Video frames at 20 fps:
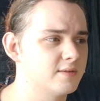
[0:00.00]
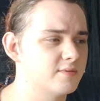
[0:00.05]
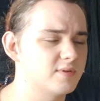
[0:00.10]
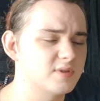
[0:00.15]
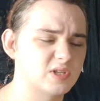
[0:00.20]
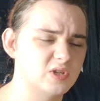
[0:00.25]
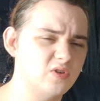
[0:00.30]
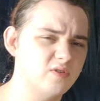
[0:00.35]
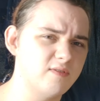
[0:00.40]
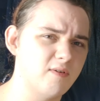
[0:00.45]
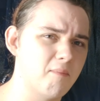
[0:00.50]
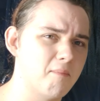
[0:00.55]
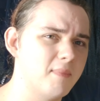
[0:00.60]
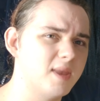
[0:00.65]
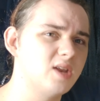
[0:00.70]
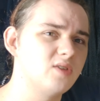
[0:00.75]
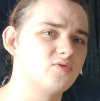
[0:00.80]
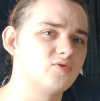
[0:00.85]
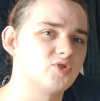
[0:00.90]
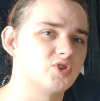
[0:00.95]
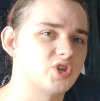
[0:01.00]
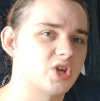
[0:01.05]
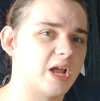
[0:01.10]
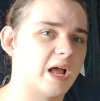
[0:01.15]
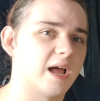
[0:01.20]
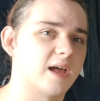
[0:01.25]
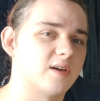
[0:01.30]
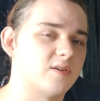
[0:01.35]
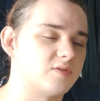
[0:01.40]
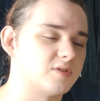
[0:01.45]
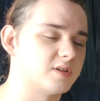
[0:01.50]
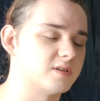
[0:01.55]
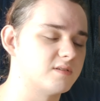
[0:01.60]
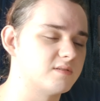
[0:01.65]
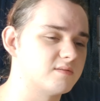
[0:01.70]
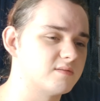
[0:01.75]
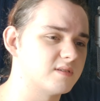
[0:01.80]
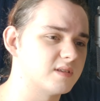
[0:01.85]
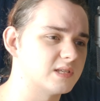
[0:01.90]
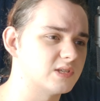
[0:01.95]
sort of a middle child,
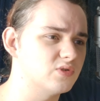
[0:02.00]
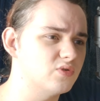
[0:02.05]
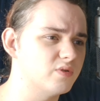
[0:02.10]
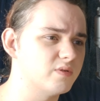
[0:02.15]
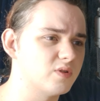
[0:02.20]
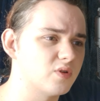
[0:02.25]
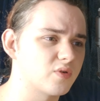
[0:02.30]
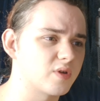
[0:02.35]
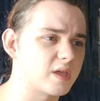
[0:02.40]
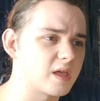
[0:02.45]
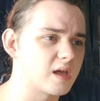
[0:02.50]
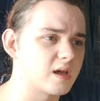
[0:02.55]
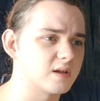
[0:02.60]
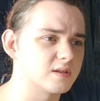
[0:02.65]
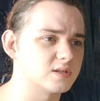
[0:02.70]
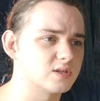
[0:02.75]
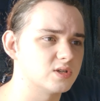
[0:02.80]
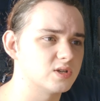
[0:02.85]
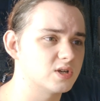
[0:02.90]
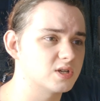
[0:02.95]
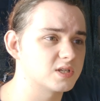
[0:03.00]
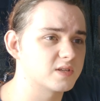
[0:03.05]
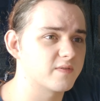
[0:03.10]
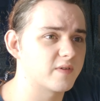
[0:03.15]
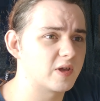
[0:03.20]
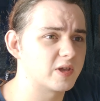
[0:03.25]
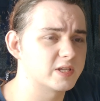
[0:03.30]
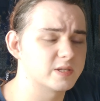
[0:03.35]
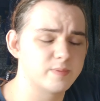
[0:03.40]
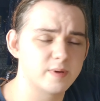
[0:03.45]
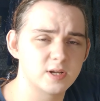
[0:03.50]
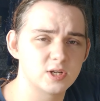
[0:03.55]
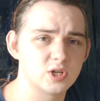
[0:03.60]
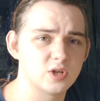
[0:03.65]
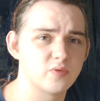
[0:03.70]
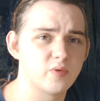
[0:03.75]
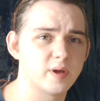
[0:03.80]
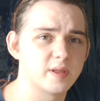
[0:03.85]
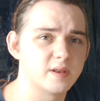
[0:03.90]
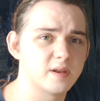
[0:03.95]
and it's sort of looking hard to justify, especially
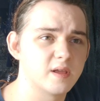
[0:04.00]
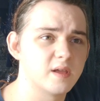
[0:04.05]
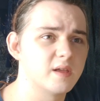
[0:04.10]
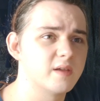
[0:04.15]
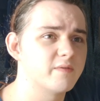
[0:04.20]
when,